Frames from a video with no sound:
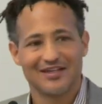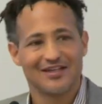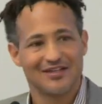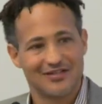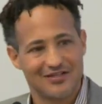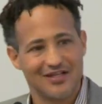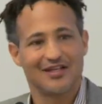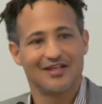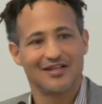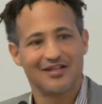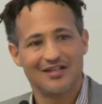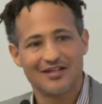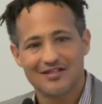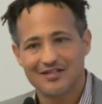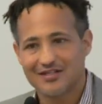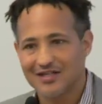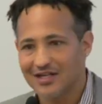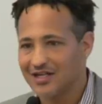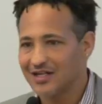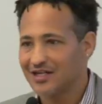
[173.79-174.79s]
She,
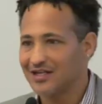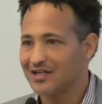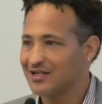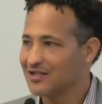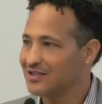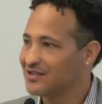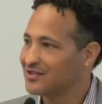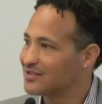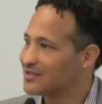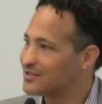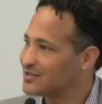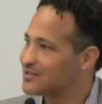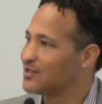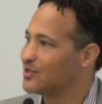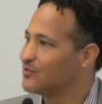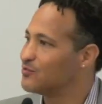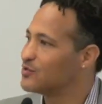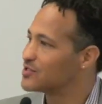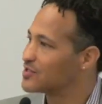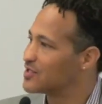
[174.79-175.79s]
she,
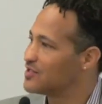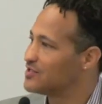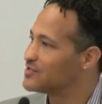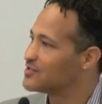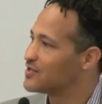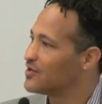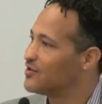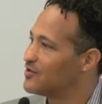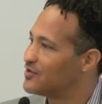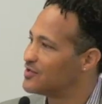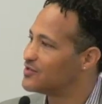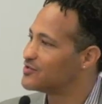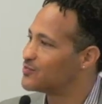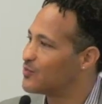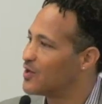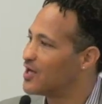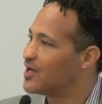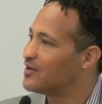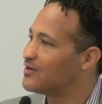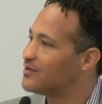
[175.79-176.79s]
she was concerned as
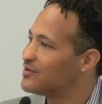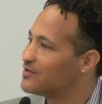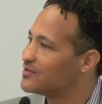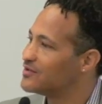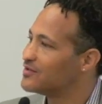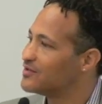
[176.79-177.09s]
well.